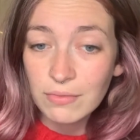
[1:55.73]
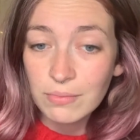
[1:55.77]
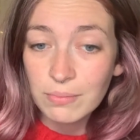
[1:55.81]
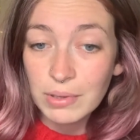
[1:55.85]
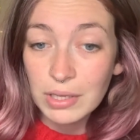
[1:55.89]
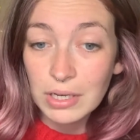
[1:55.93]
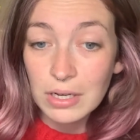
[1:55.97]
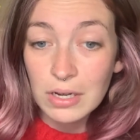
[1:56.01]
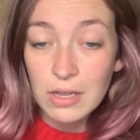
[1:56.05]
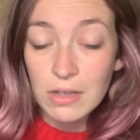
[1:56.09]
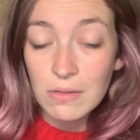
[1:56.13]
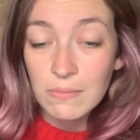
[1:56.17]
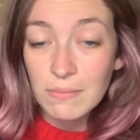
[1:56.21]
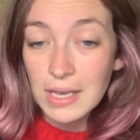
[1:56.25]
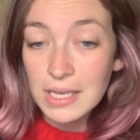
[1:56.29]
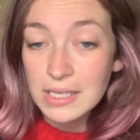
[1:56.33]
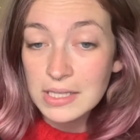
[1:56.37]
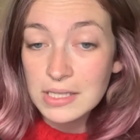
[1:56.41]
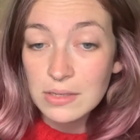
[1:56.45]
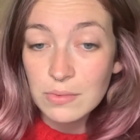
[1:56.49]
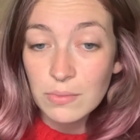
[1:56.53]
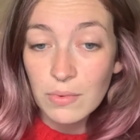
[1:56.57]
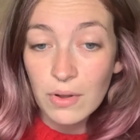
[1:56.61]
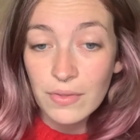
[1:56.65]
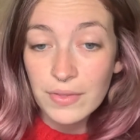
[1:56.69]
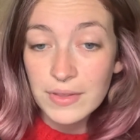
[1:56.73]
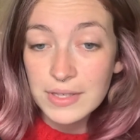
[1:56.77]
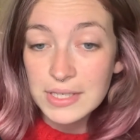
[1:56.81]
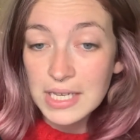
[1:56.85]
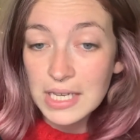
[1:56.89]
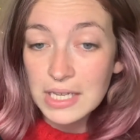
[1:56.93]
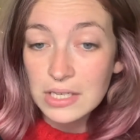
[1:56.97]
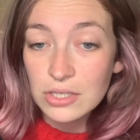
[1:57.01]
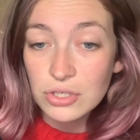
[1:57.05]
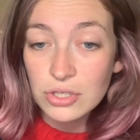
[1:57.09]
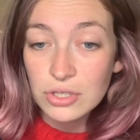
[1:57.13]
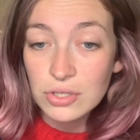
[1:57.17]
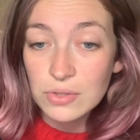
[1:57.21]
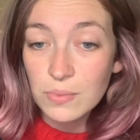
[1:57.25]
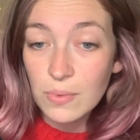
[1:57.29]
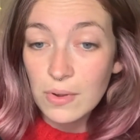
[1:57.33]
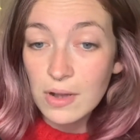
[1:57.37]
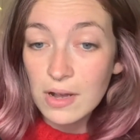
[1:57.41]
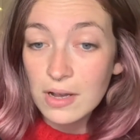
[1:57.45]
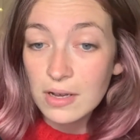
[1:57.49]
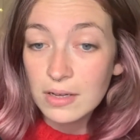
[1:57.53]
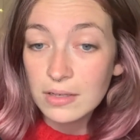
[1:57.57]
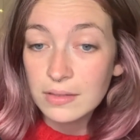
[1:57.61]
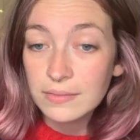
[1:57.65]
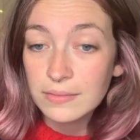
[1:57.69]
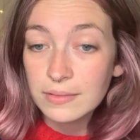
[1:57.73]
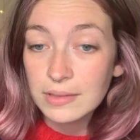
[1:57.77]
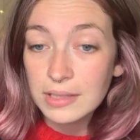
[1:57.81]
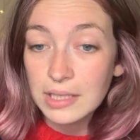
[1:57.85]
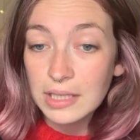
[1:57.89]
but no matter what the dangers were,